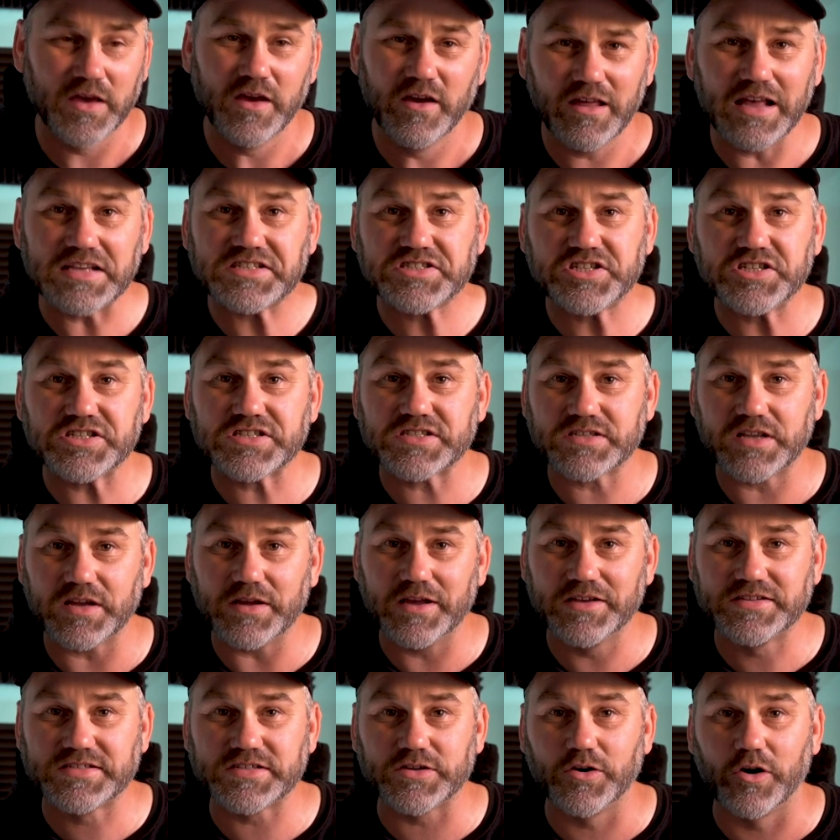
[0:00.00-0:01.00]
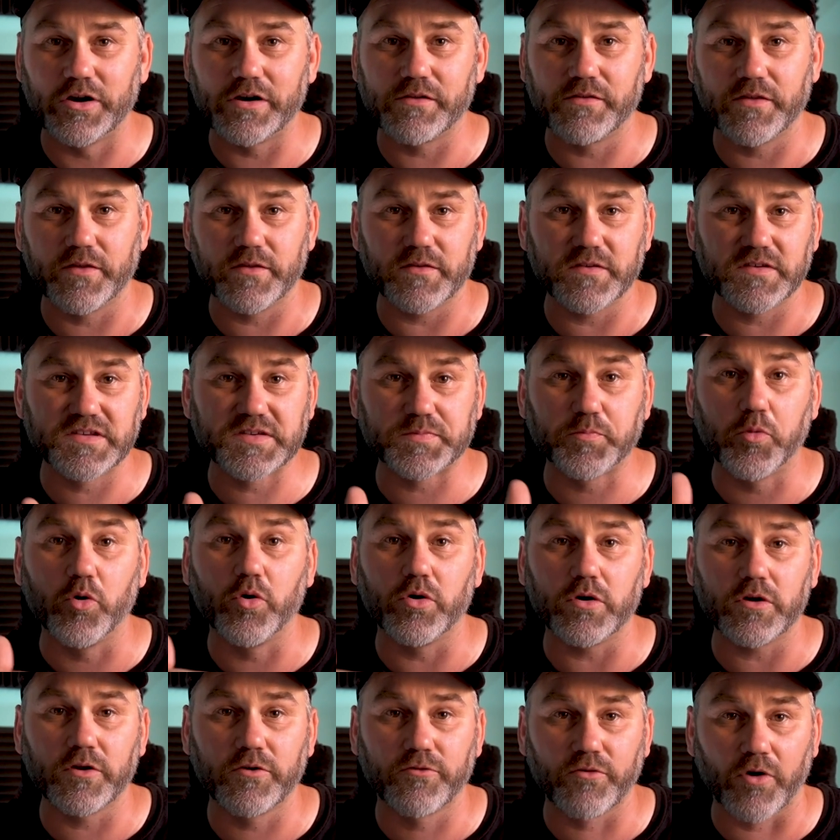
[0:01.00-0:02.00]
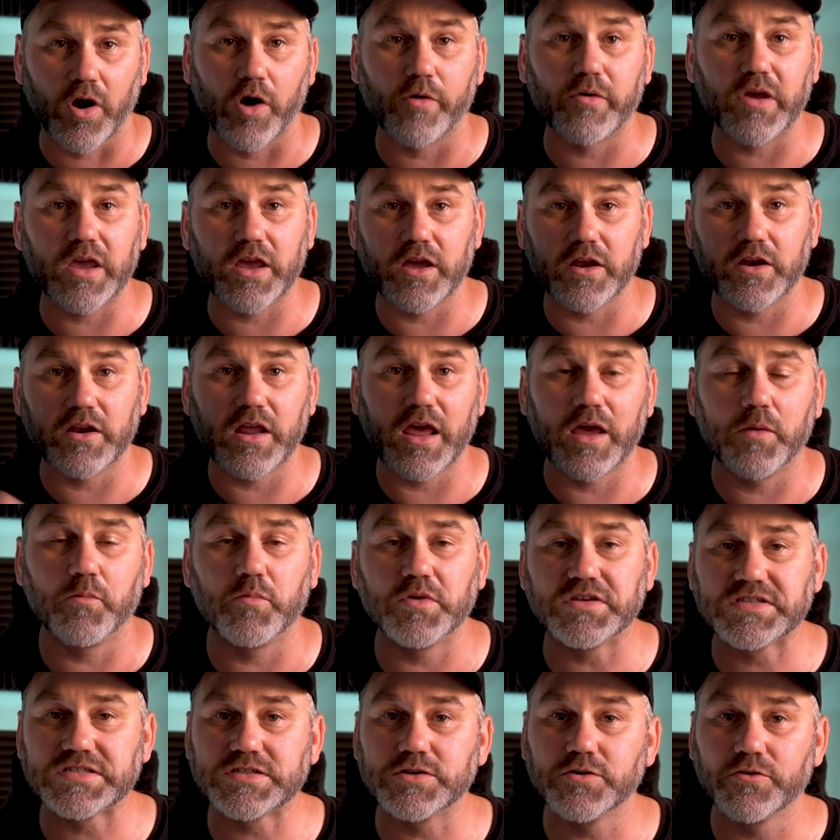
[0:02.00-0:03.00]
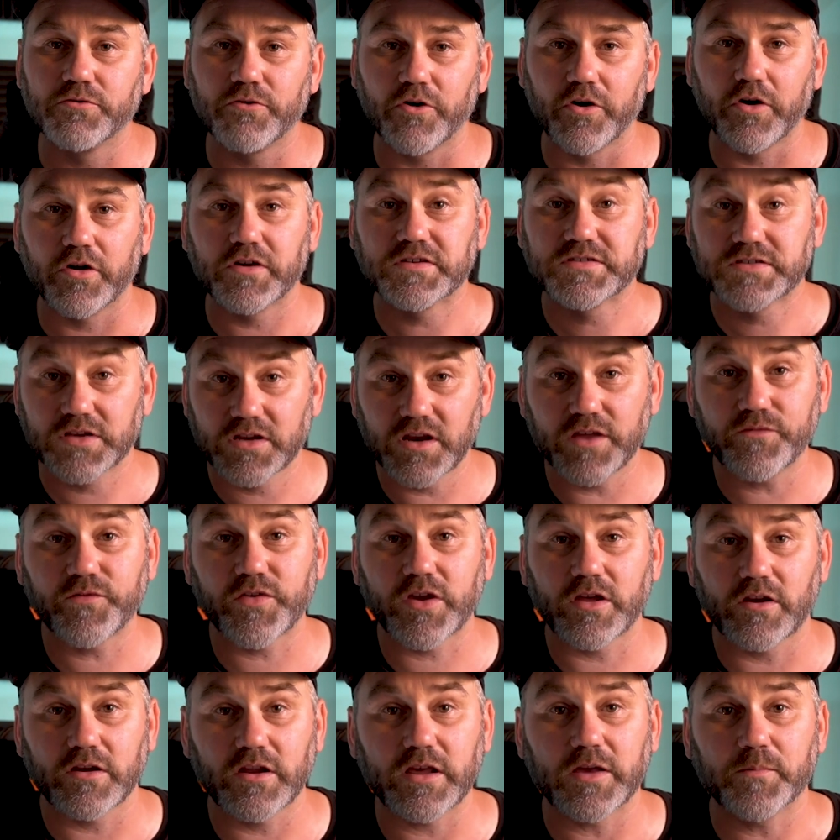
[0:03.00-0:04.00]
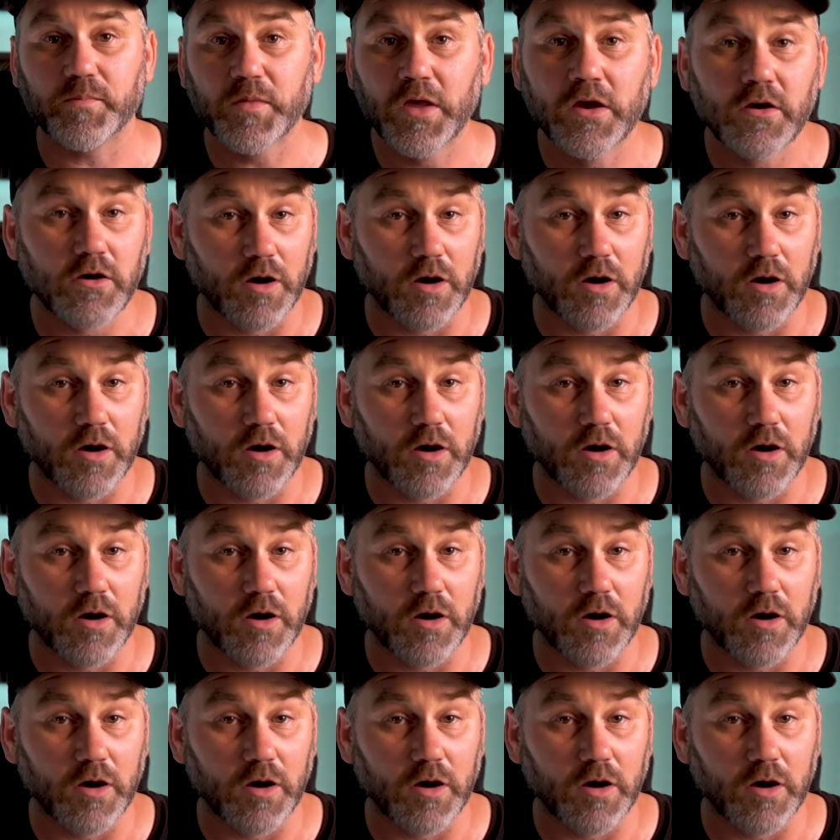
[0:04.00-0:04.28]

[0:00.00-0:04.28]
That's just a sign of the sport growing, and we're still growing significantly.